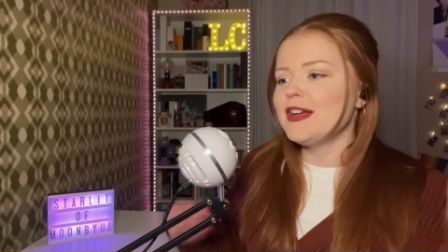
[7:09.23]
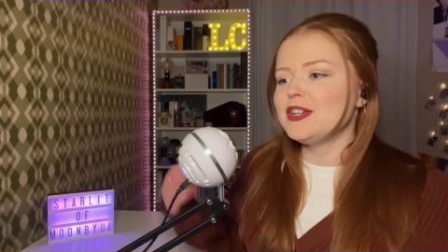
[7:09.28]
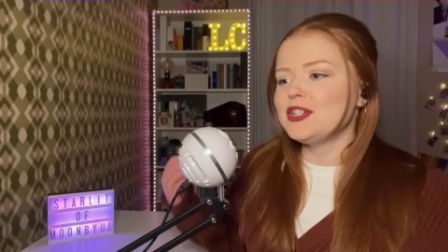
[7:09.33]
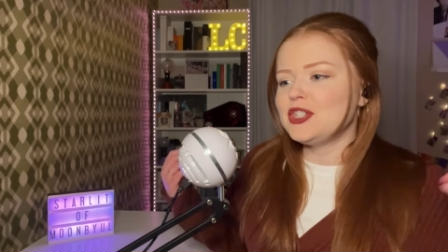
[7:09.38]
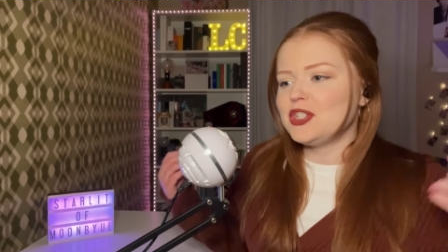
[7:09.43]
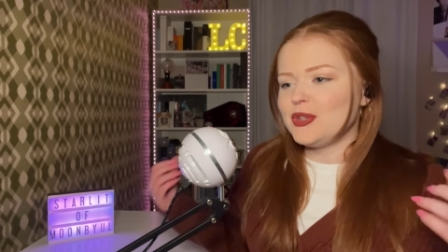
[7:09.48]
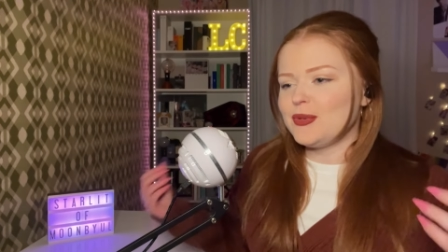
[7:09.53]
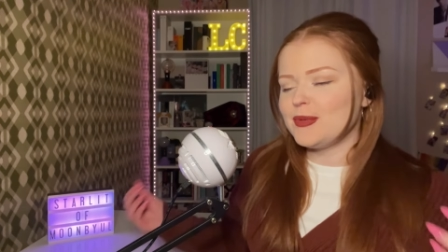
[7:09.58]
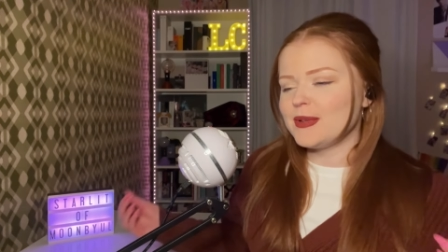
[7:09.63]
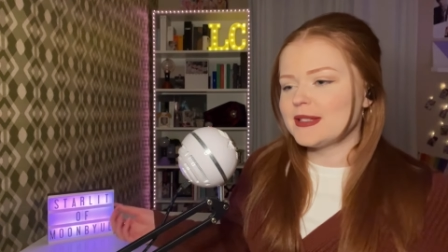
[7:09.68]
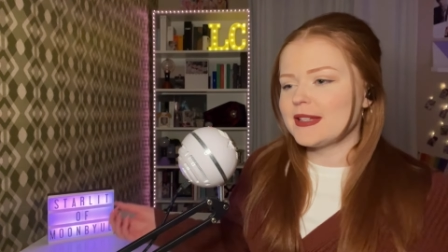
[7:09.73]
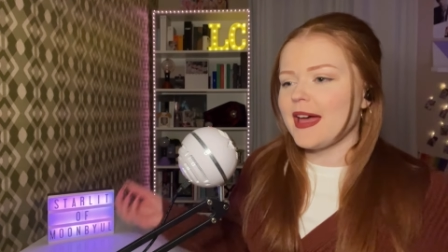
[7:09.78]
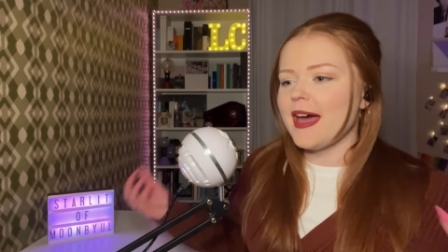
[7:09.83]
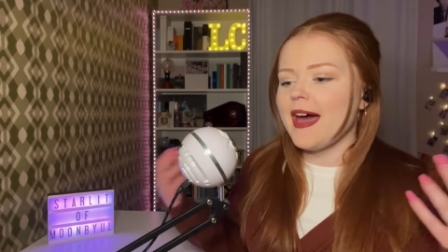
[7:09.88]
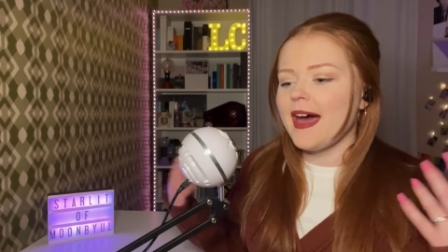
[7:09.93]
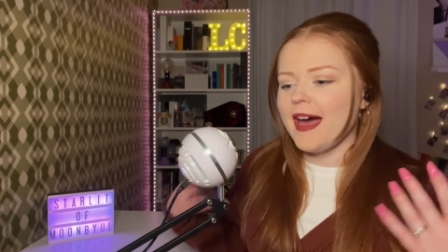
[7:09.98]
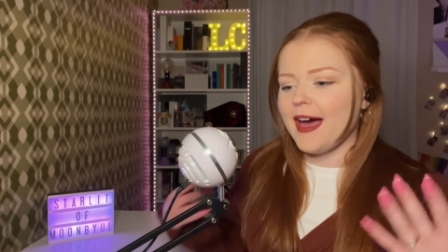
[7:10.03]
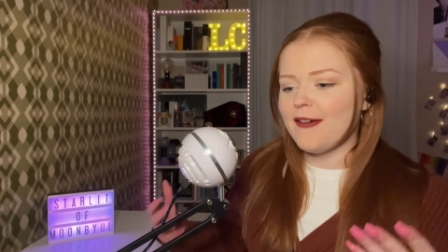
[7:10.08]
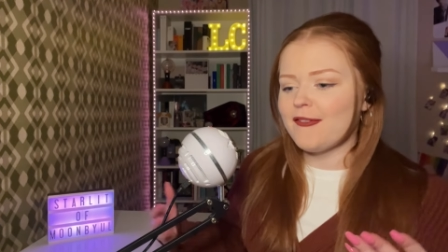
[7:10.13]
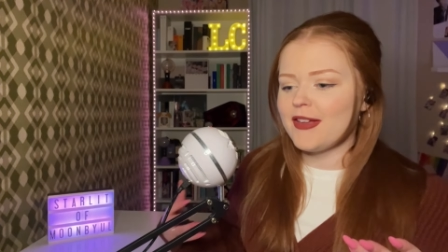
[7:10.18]
she was
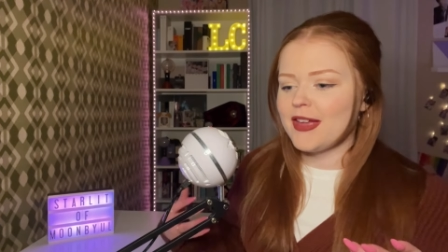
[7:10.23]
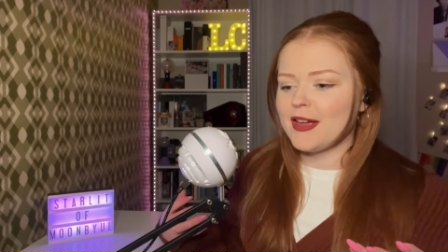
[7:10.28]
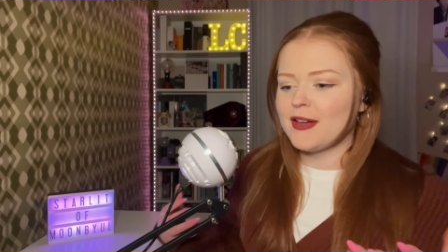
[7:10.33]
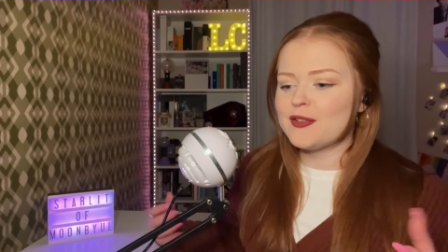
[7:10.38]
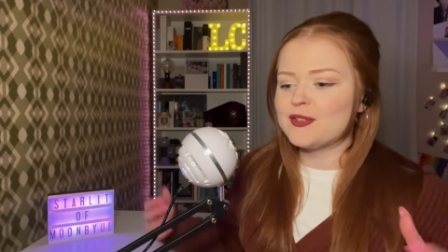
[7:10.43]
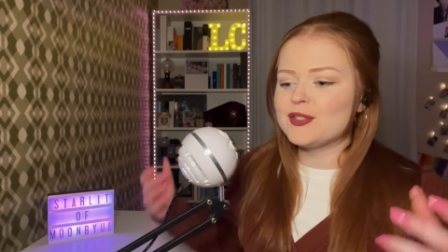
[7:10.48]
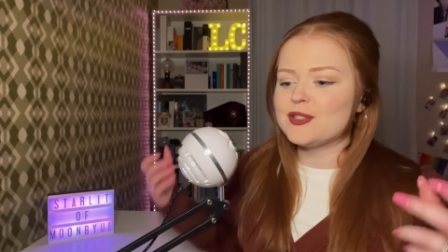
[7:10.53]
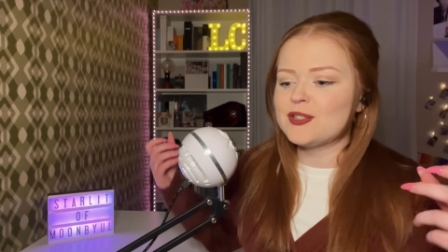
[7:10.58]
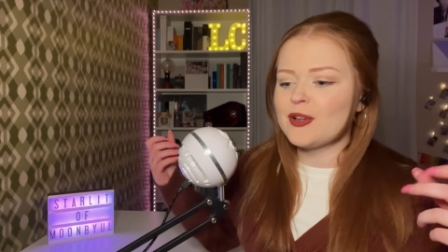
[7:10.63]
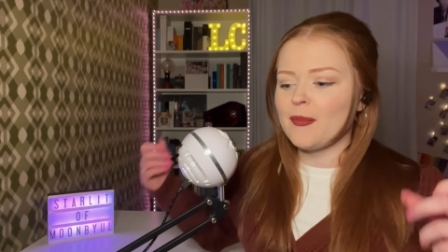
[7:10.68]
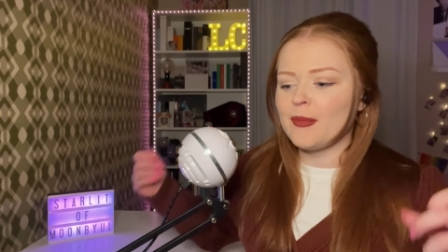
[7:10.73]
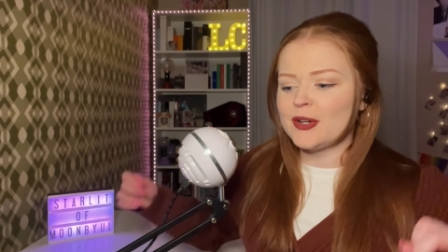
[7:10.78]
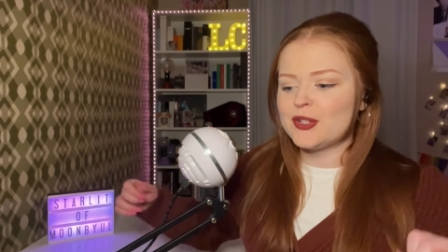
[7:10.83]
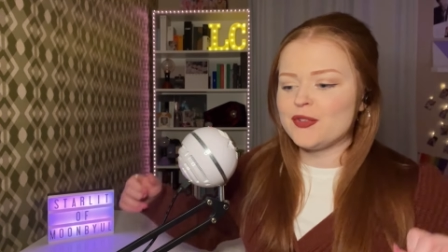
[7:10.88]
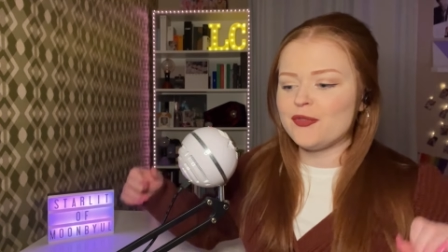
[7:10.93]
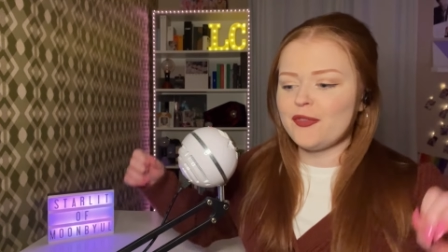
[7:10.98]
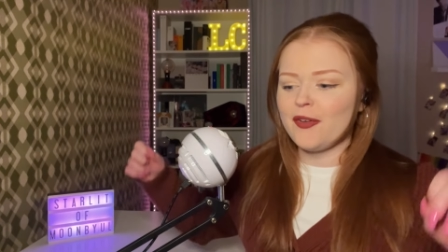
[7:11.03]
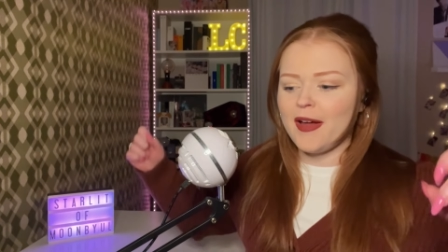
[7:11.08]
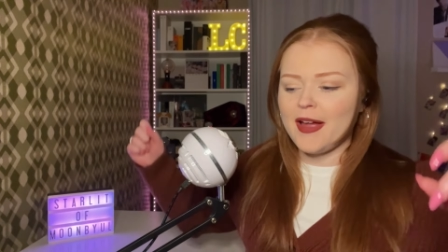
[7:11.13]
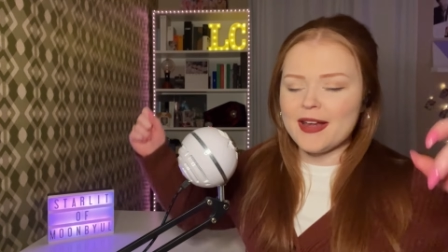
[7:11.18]
having so much
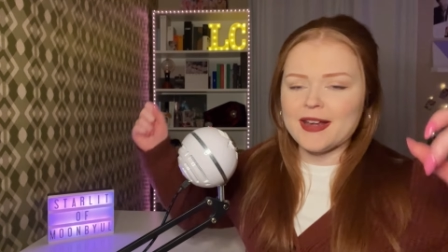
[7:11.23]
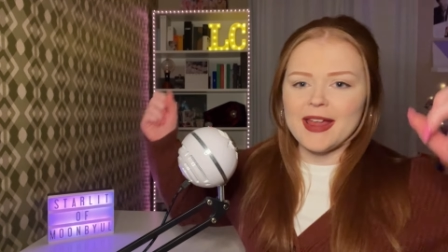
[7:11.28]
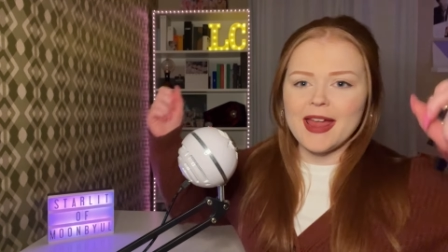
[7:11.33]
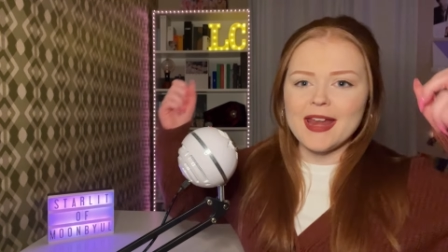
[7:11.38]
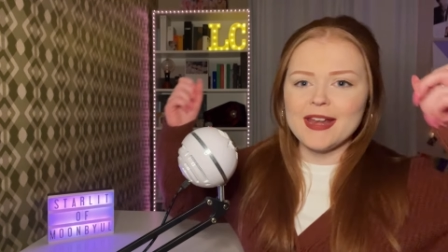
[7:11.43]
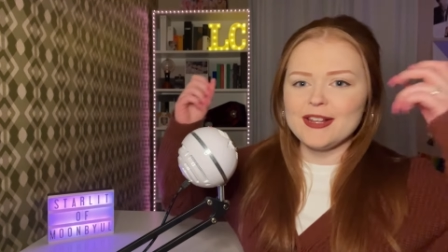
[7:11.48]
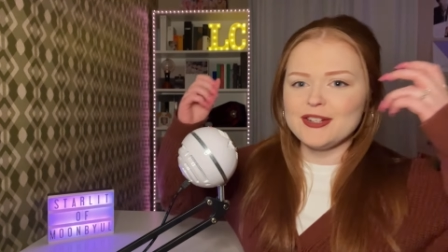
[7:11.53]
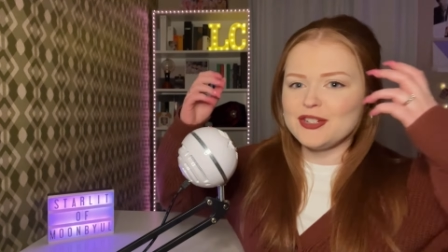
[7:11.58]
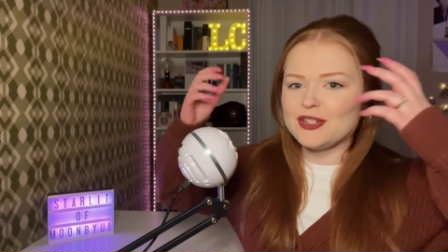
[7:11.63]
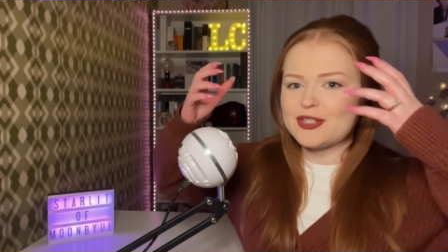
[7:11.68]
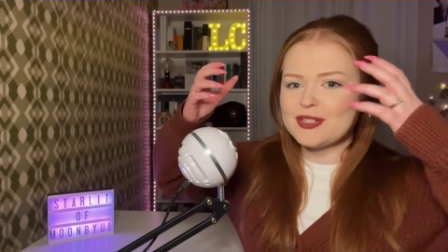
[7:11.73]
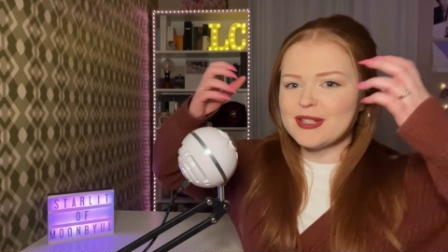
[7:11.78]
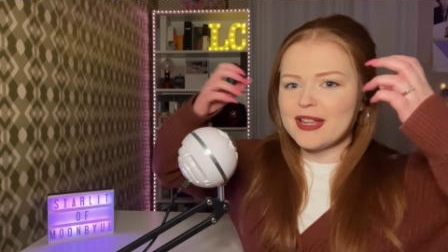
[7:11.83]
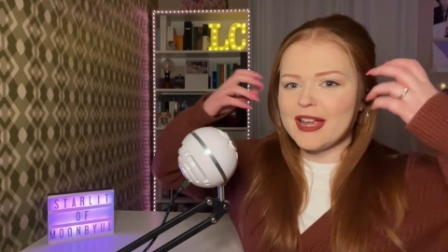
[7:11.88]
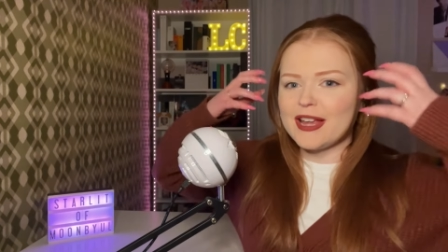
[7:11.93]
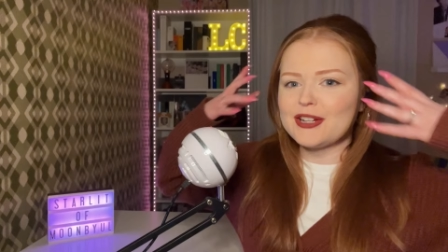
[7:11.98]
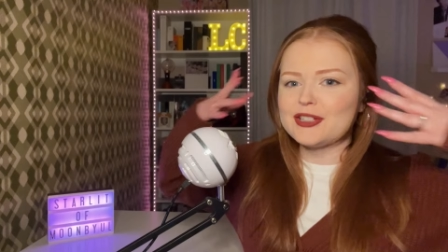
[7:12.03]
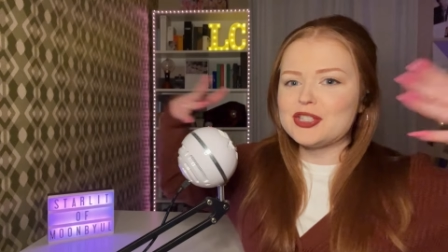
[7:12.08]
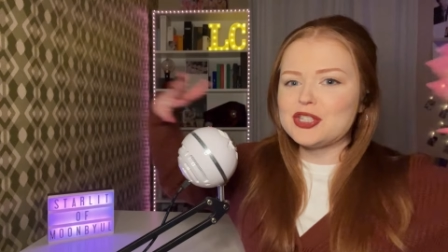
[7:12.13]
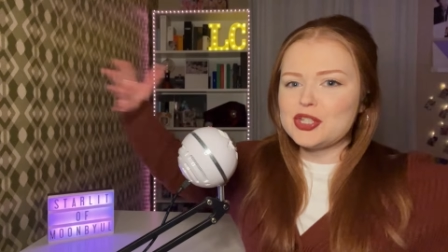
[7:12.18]
fun and it just
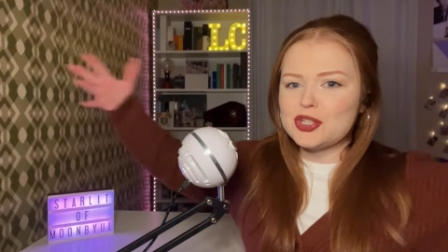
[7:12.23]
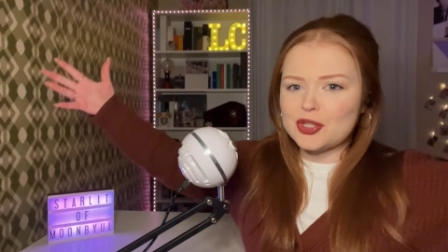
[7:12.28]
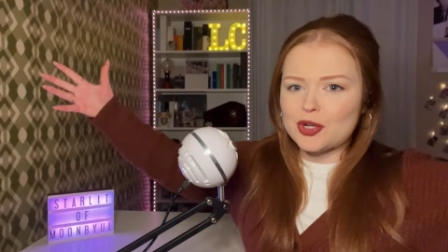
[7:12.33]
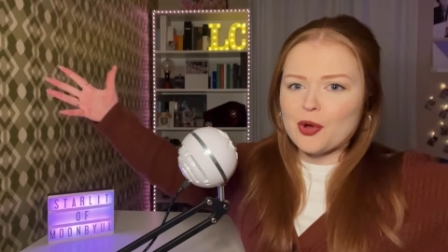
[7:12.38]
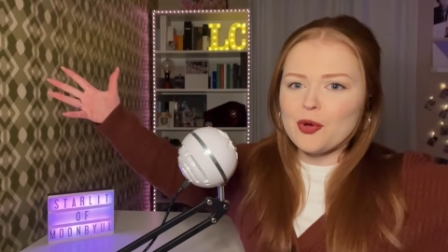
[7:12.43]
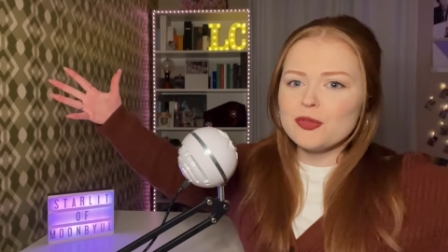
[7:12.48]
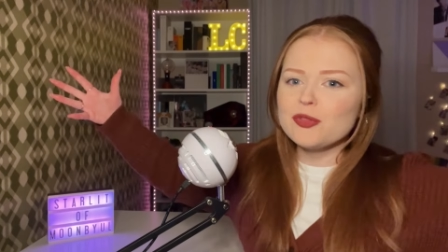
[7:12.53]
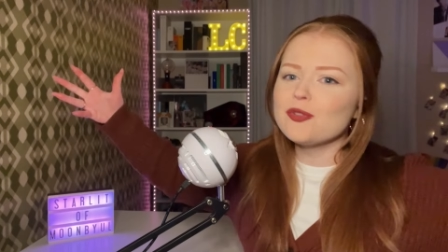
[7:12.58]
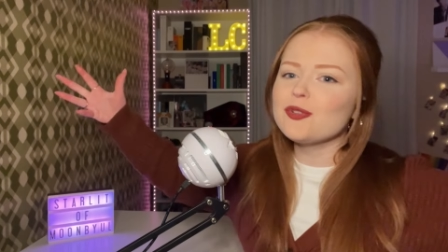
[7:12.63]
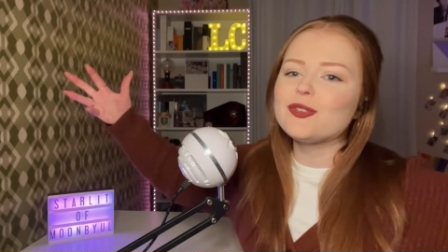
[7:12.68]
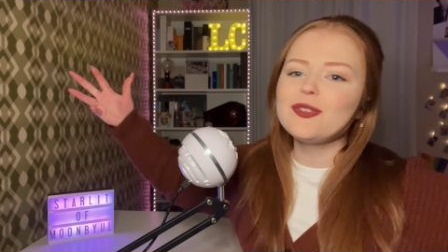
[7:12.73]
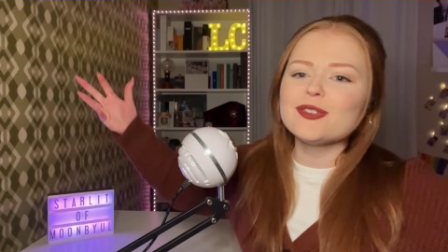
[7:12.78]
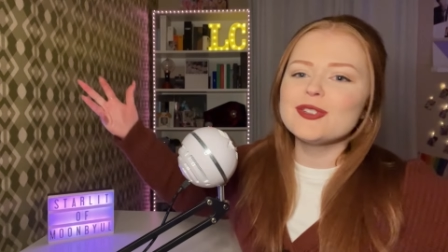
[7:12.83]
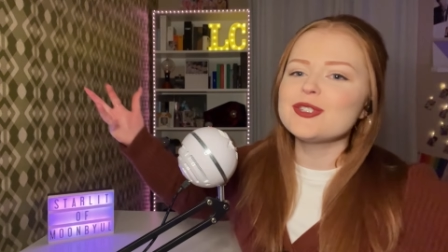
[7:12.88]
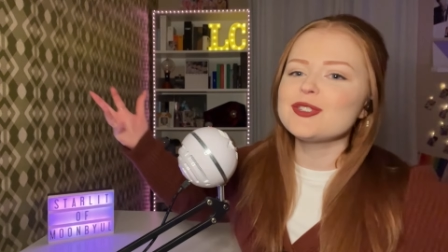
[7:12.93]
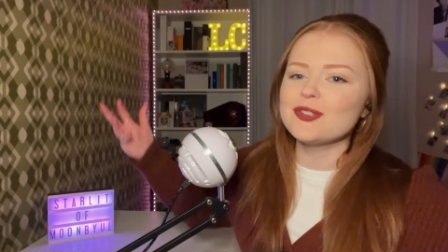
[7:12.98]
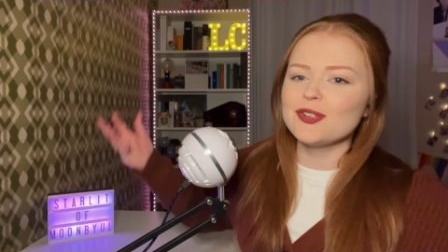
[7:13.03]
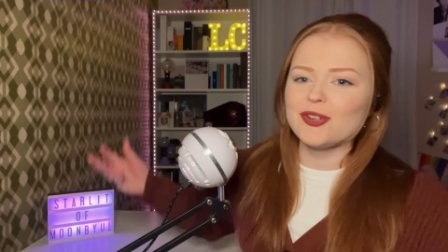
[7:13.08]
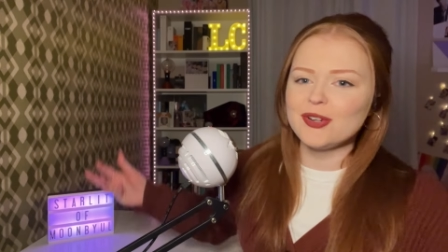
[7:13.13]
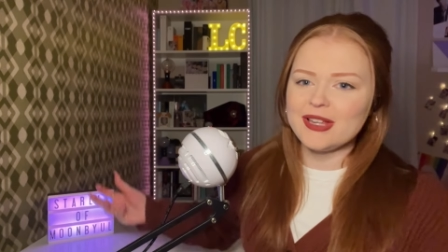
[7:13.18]
like shone through the
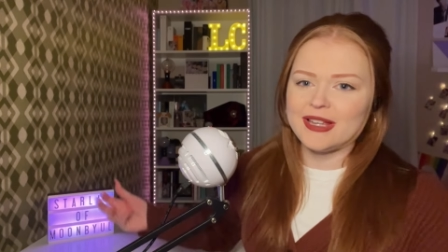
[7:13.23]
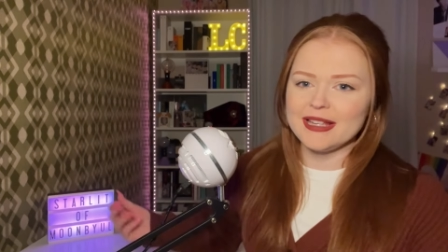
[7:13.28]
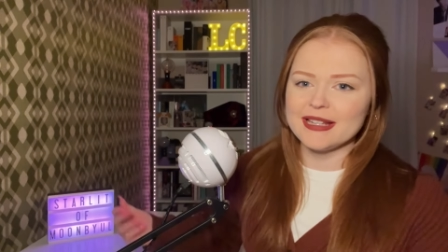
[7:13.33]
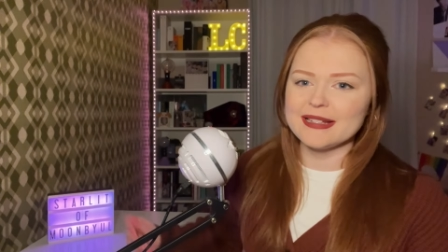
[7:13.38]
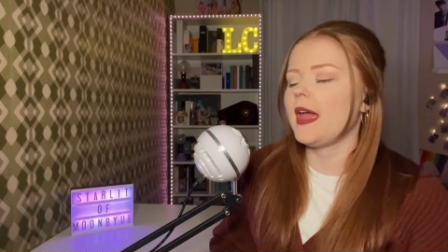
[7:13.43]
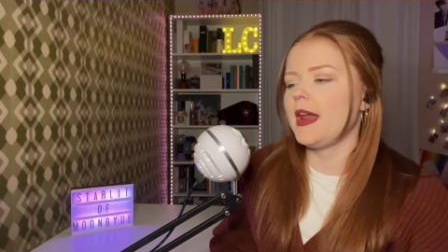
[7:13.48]
screen.